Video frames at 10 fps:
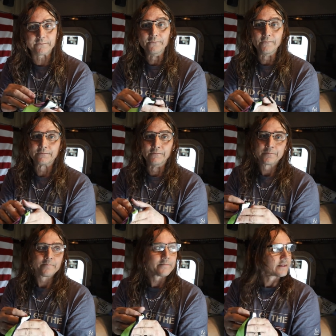
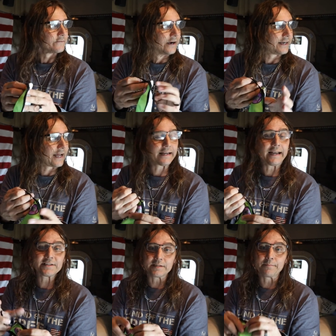And I can
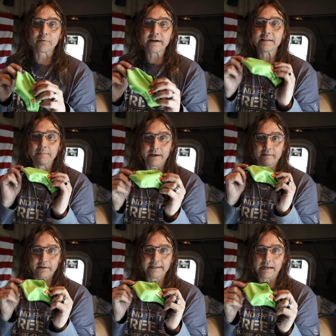actually breathe
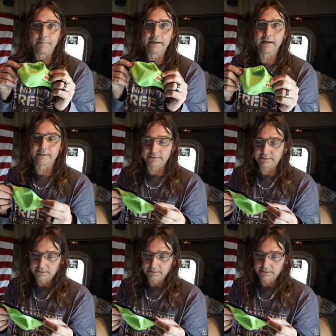better in these, I'll be honest.